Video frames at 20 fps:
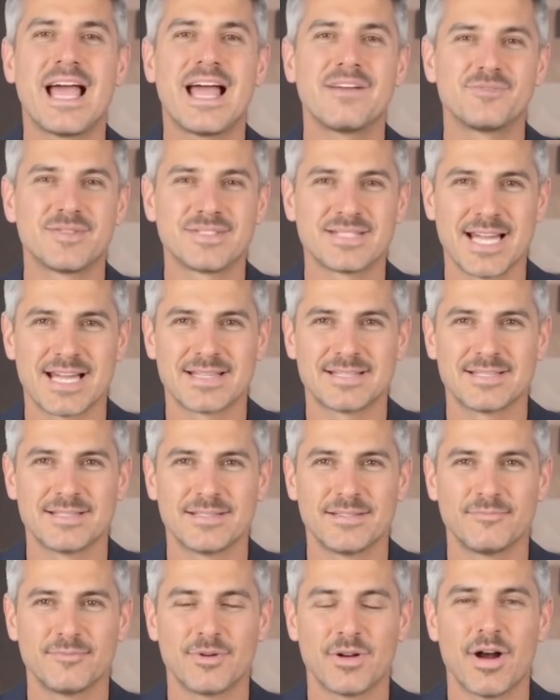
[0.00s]
after-tax
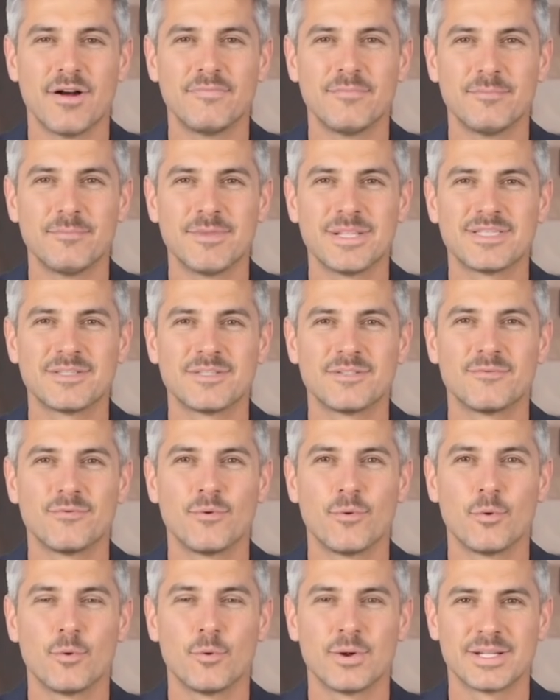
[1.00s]
delivery often beats the
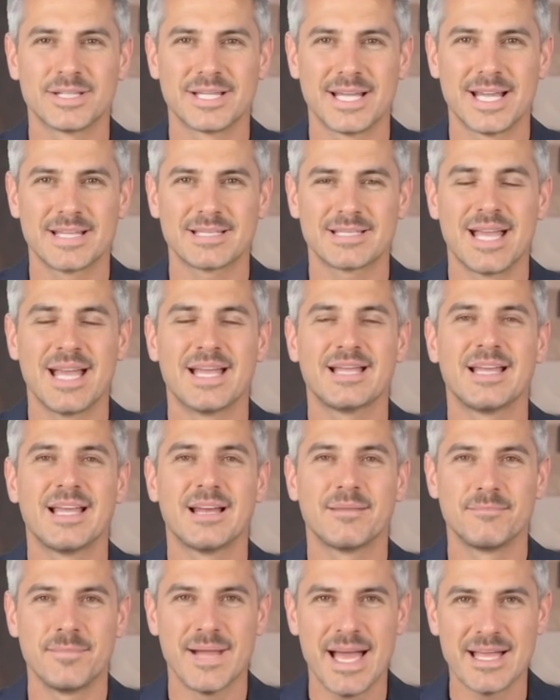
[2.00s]
401k's
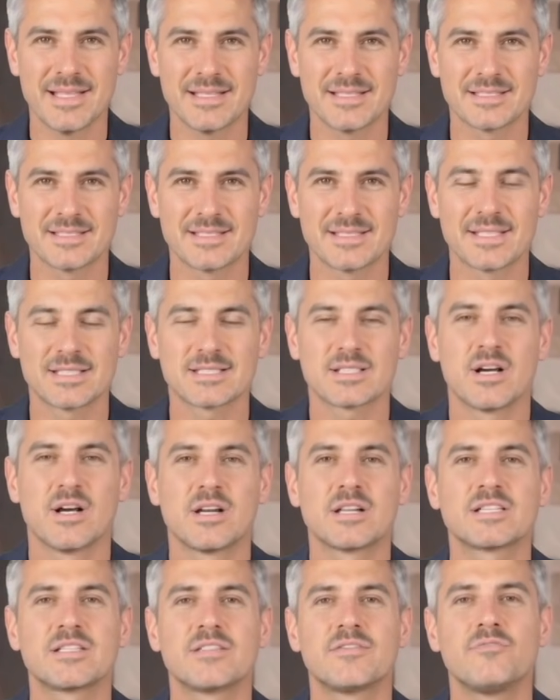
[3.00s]
headline balance, as
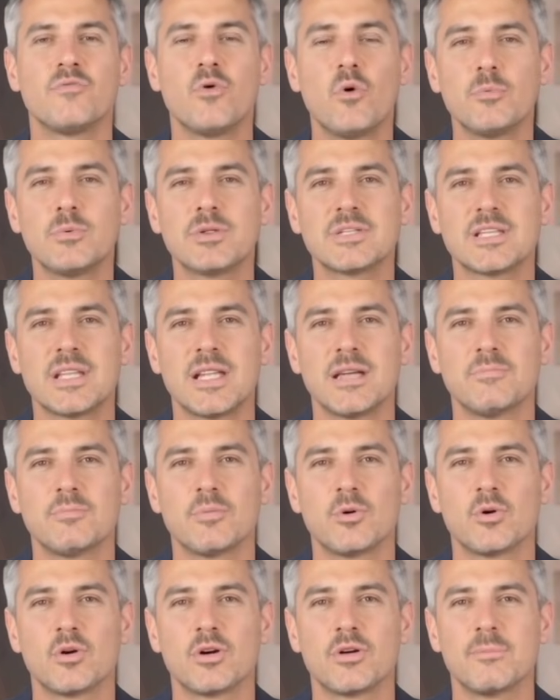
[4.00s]
long as the 4%
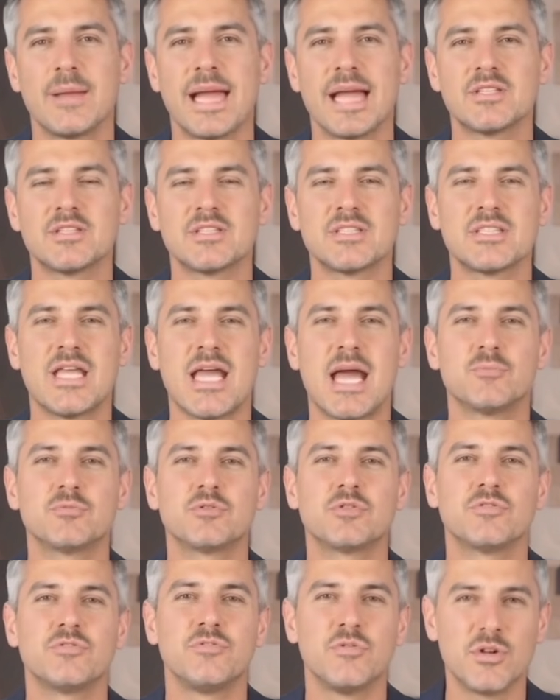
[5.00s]
employer match is
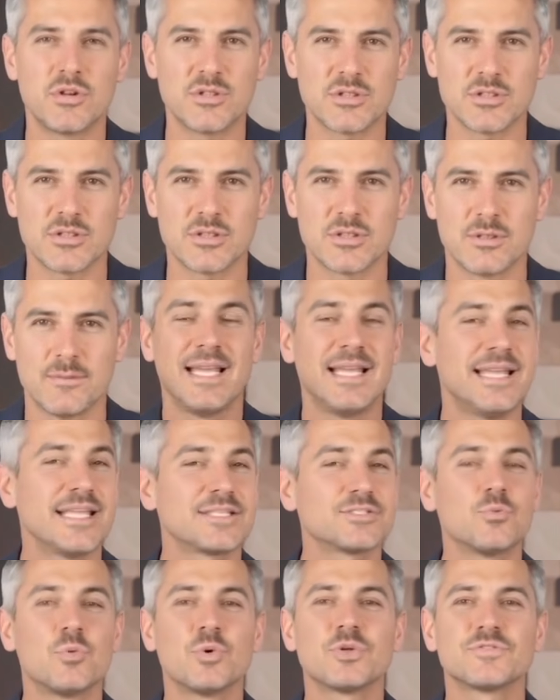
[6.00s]
captured first. It
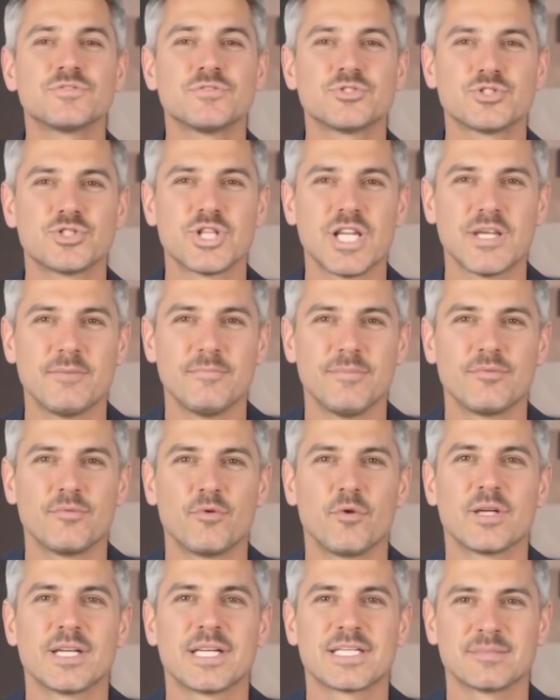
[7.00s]
gets worse for Jake
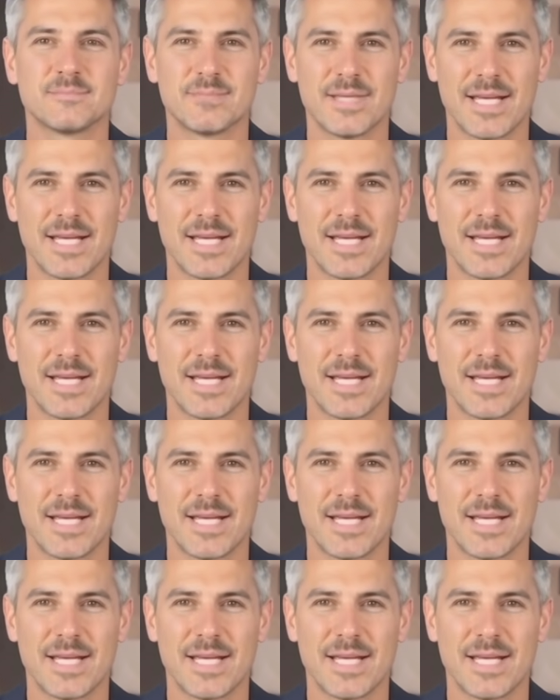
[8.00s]
before it gets